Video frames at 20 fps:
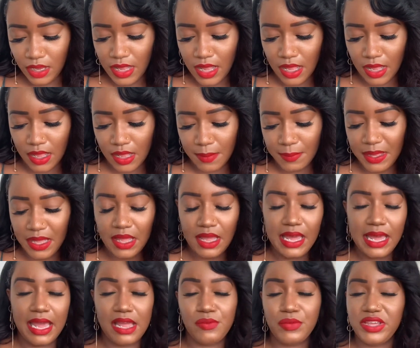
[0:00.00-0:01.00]
Um,
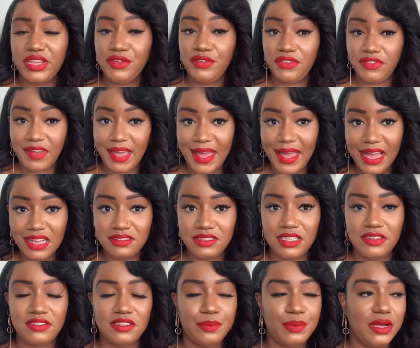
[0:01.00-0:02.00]
and when you fast,
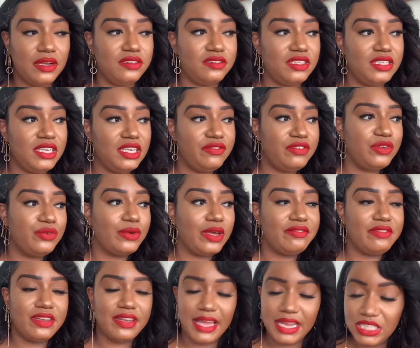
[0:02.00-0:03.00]
it's supposed to give you
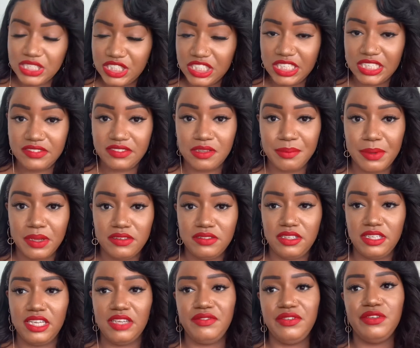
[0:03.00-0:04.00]
revelation. It's supposed
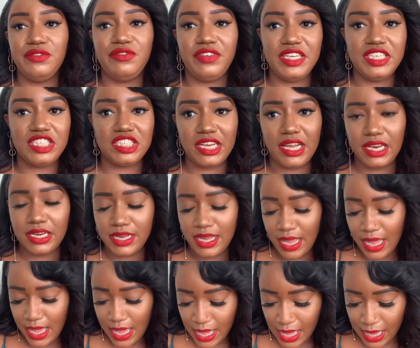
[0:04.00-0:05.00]
to give you vision.
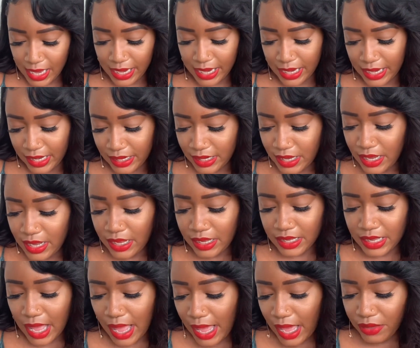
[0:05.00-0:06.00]
And
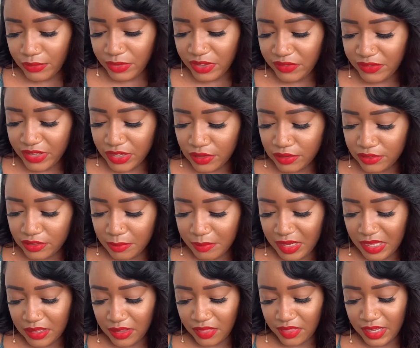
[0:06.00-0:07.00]
God revealed to
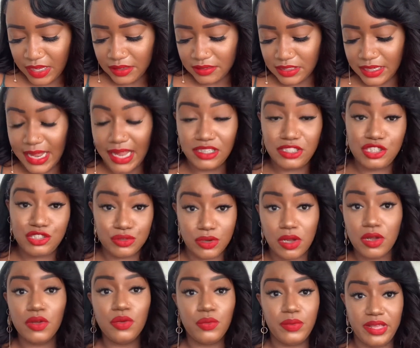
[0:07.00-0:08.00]
me the things that I
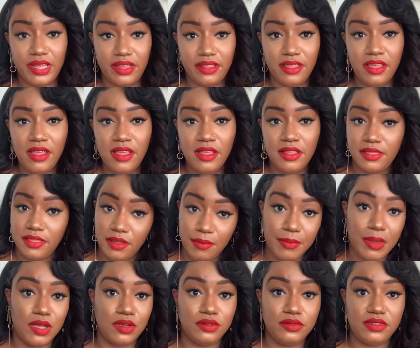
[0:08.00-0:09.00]
struggle with the
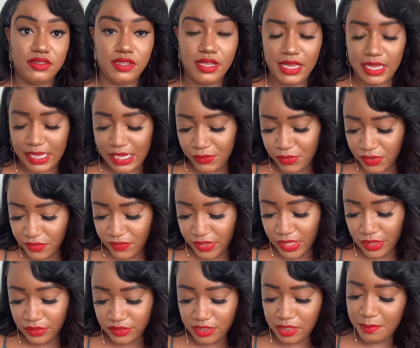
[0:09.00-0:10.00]
most. He
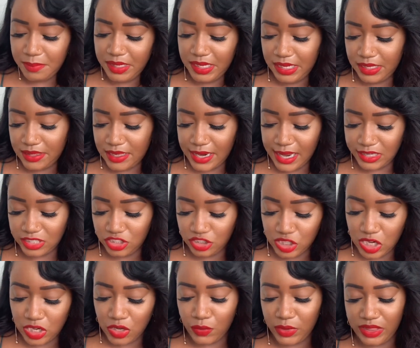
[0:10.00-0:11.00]
revealed to me that I
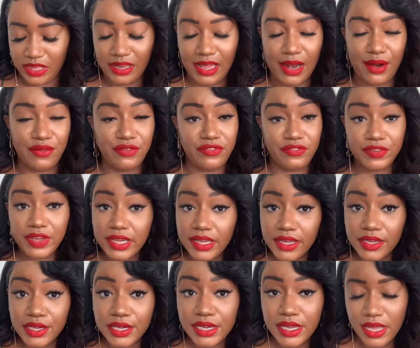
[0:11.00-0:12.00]
struggle with a lot of
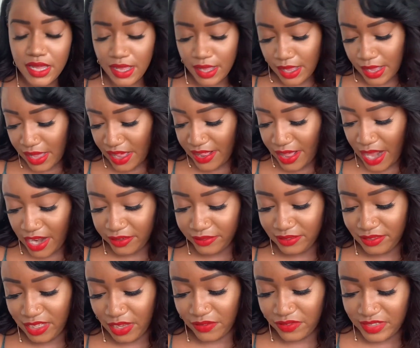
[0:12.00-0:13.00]
fear, a lot of
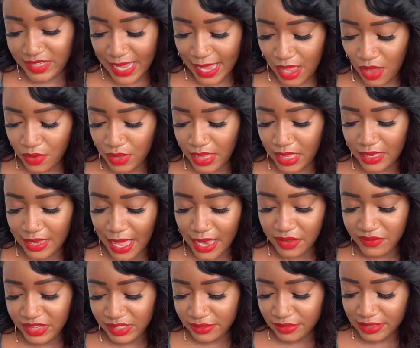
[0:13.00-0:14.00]
self-doubt, a lot
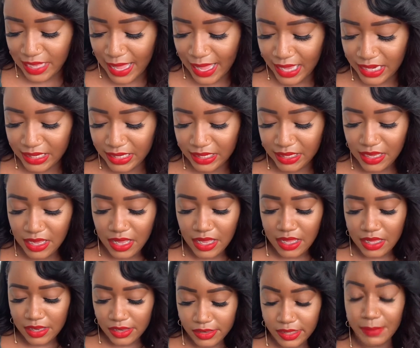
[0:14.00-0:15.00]
of anxiety,
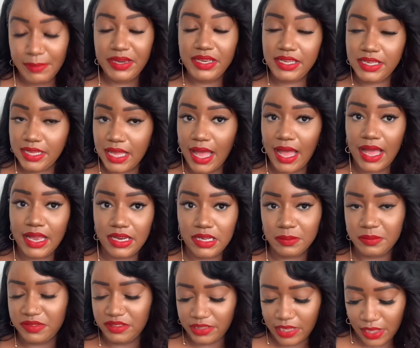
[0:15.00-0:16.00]
limiting God
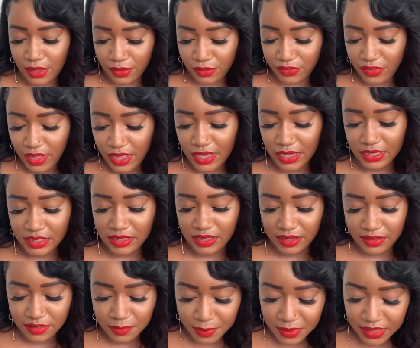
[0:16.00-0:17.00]
himself,
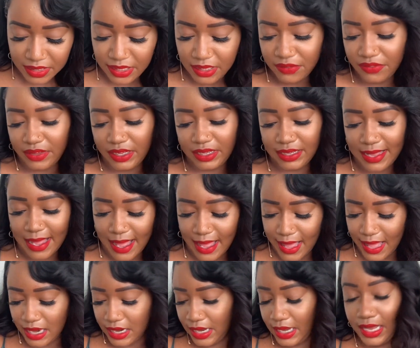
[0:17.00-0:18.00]
disbelief in
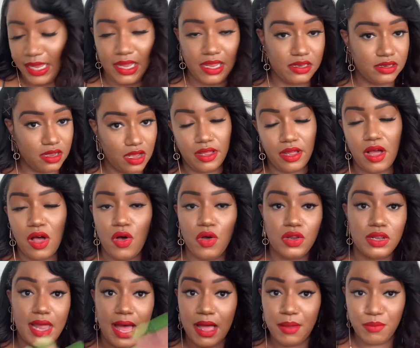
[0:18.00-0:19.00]
God, and a
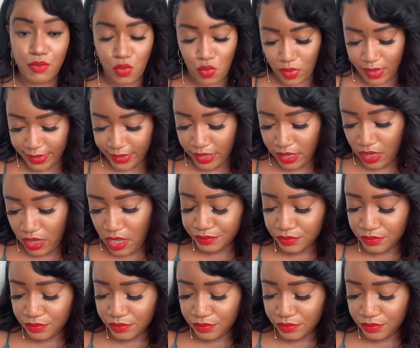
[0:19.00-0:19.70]
whole lot more.